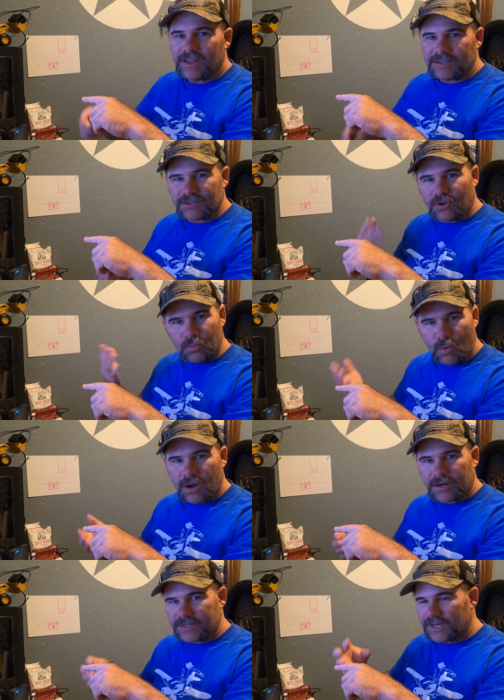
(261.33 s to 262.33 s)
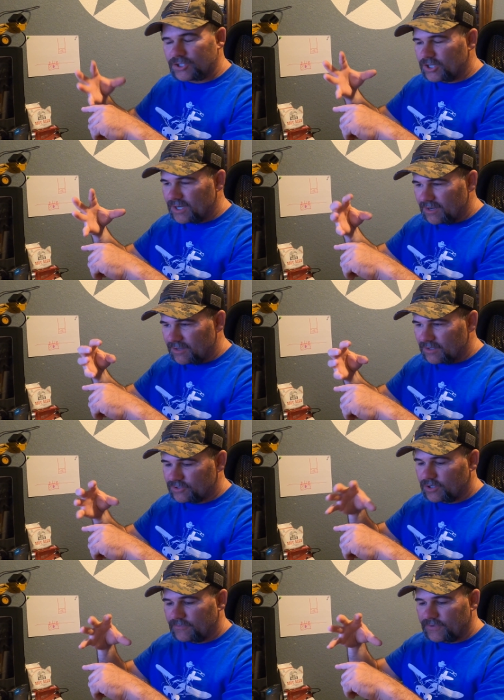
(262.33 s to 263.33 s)
It's called water tension, and the
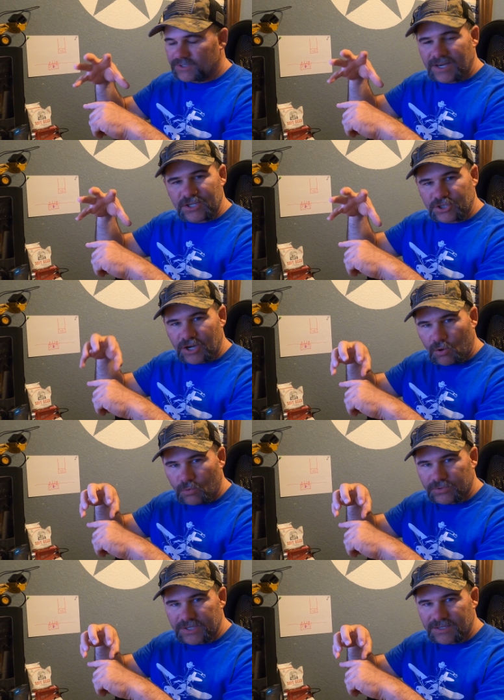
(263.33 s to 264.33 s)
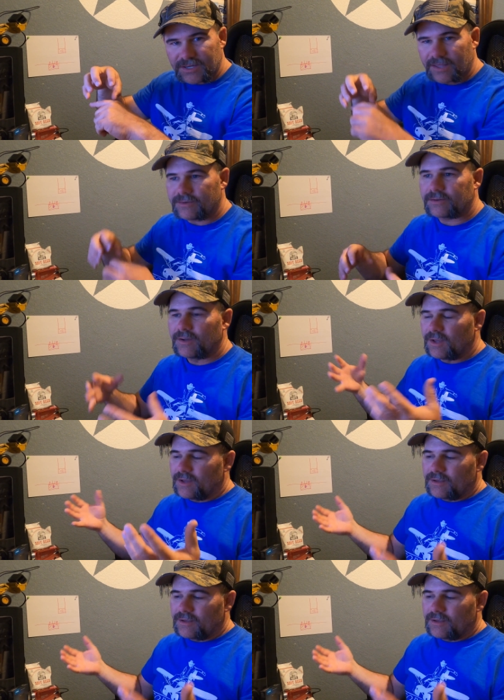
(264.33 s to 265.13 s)
surface tension holds it together.